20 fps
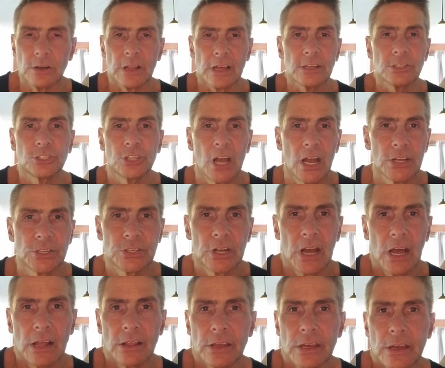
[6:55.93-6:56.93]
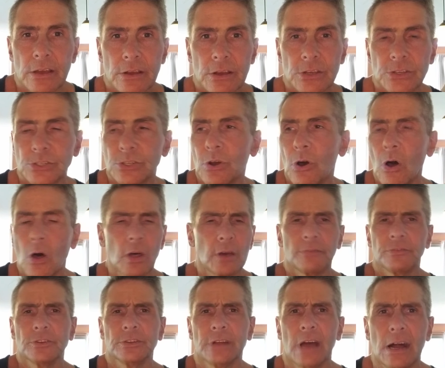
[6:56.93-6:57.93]
like Josh Hawley, is calling
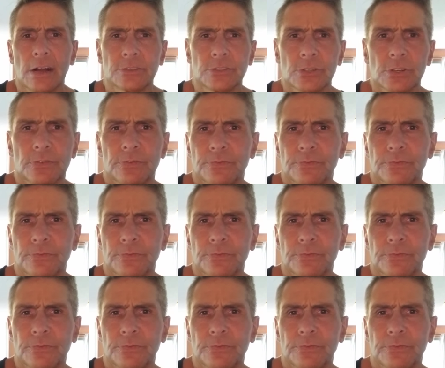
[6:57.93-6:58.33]
for Dr.